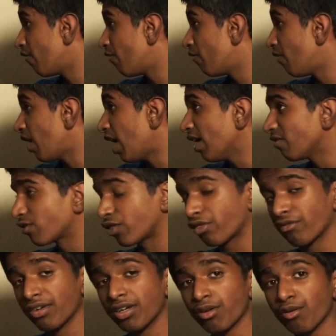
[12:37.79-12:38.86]

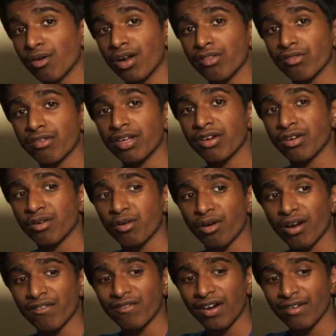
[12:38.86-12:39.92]
or Core
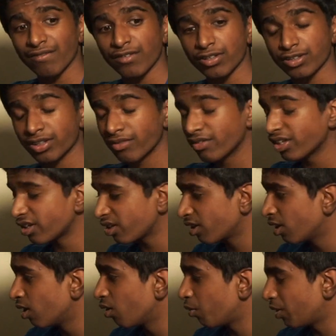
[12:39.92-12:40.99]
i5 version of this,
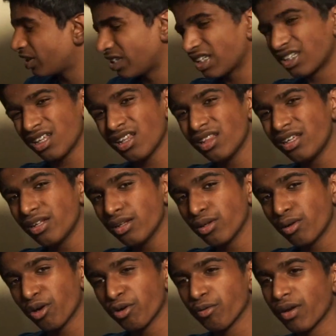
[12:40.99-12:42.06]
with just a little
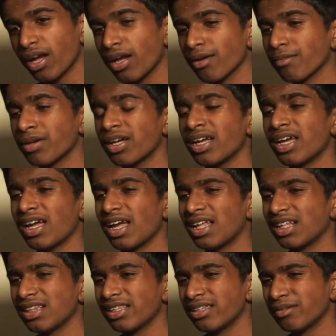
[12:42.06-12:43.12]
lower RAM
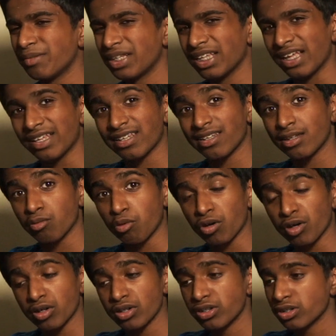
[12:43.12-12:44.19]
and a little bit less
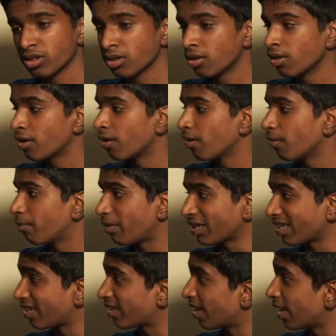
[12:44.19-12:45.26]
storage,
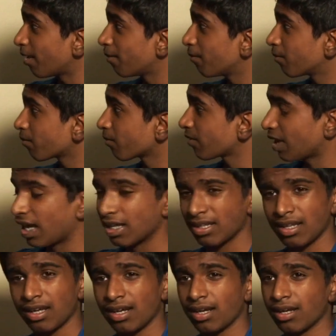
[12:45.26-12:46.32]
but the same
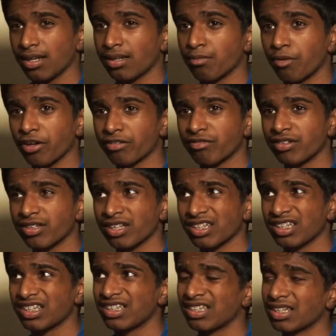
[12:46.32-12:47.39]
and smaller screen size.
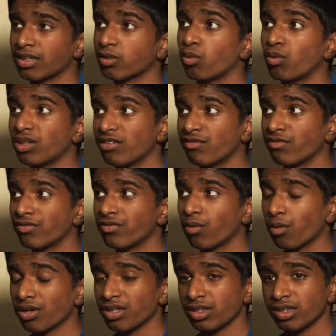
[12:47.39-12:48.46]
I think it's a
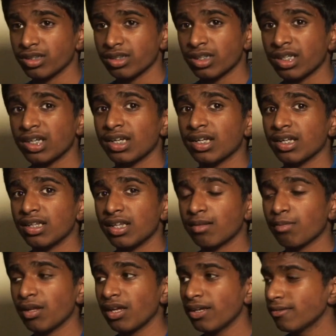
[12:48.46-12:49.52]
24-inch
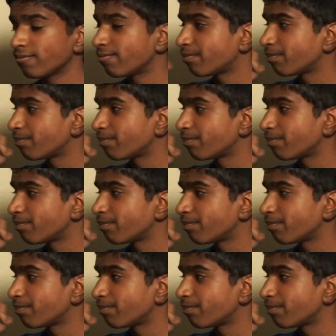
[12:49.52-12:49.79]
display,